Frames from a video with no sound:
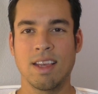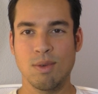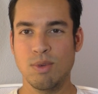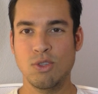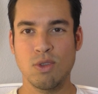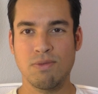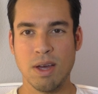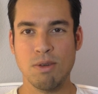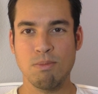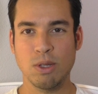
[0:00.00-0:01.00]
And then we do the
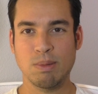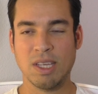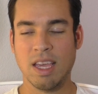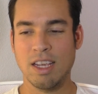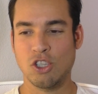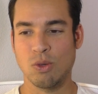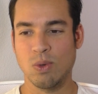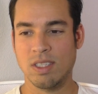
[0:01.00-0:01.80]
final multiplication.